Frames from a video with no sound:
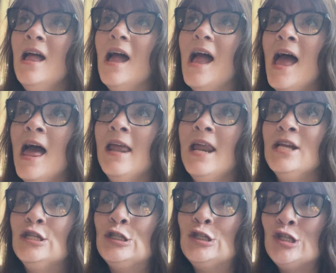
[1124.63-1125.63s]
and
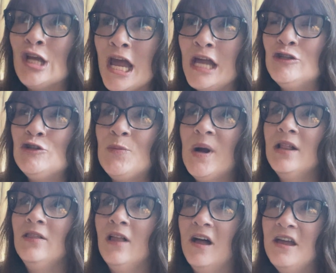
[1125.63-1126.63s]
it's changed my
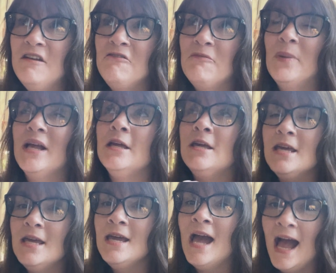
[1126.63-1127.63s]
life, but
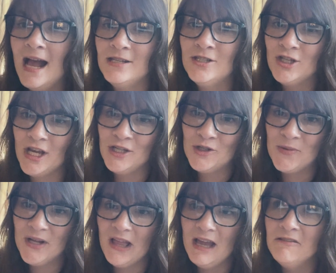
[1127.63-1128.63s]
he has changed
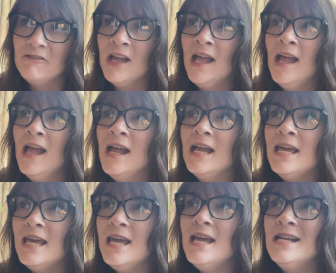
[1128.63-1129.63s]
my life.
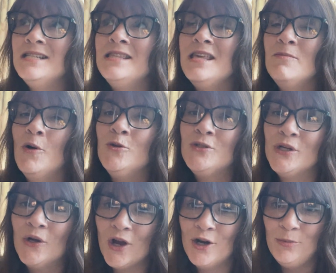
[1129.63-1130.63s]
He is the most
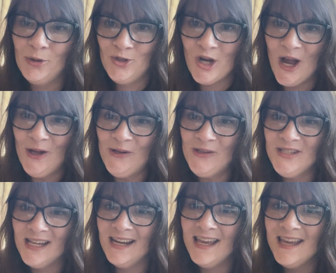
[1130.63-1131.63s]
incredible child
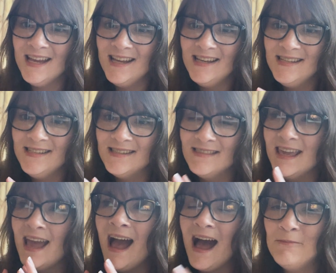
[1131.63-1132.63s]
and he is
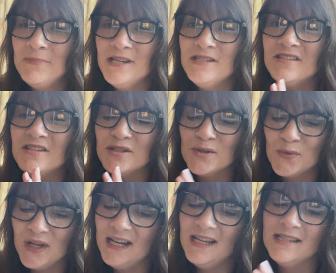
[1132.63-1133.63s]
the happiest,
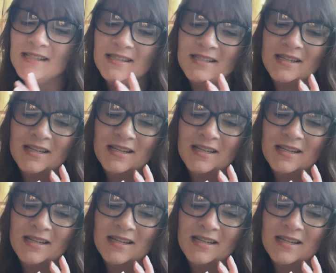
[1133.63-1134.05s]
sweetest,